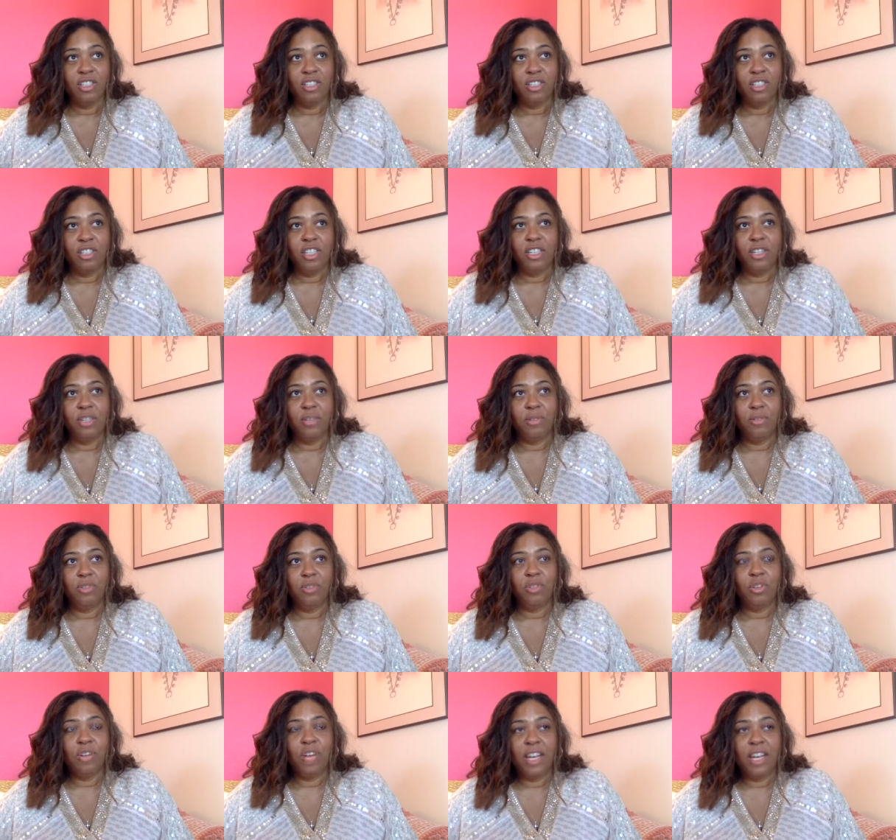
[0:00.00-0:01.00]
you know,
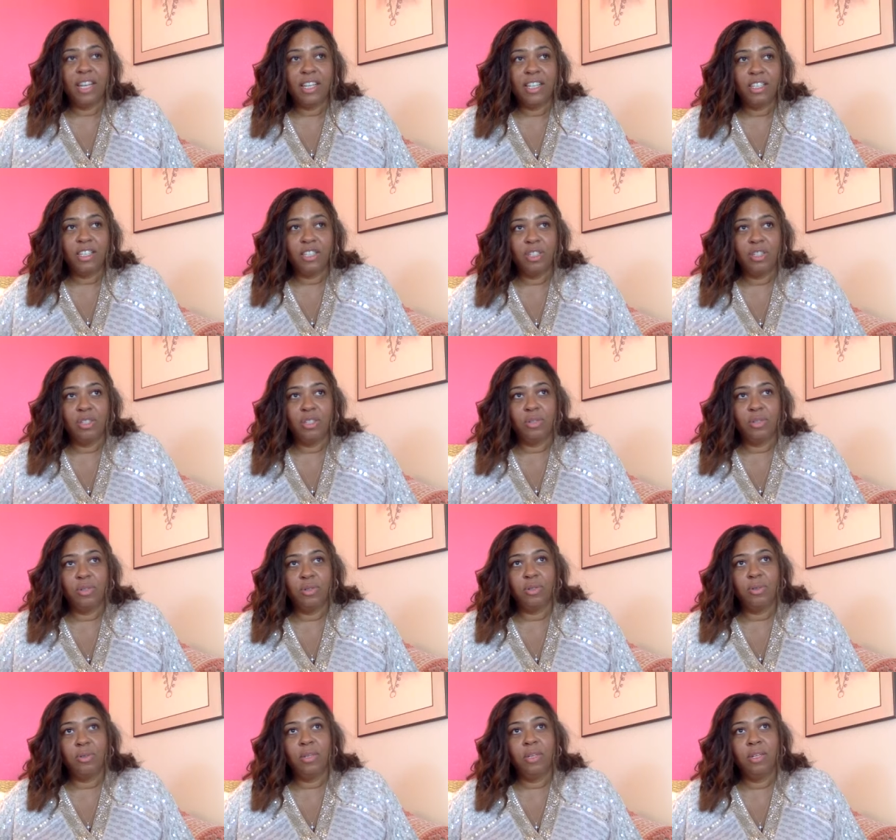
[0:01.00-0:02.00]
trying
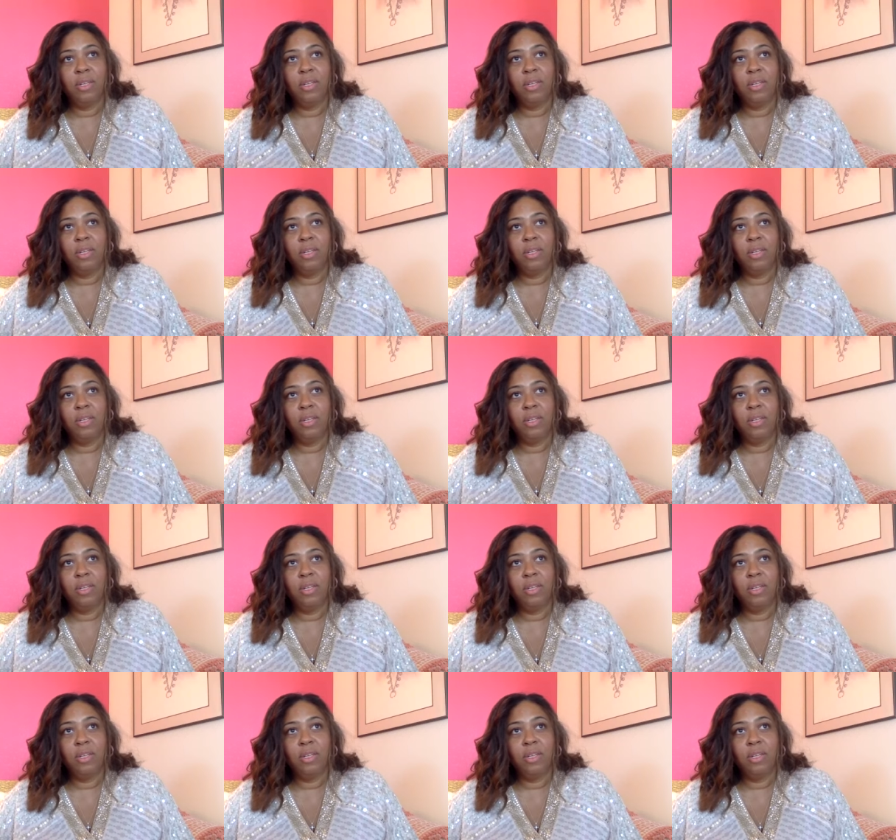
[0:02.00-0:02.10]
to